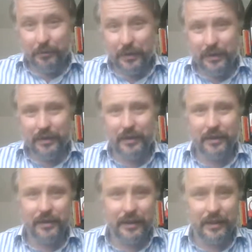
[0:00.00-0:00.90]
But
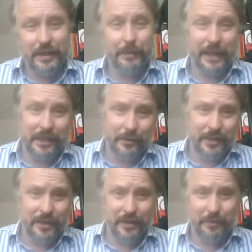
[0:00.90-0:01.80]
the Ice Palace
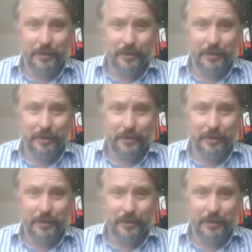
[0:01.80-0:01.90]
was good,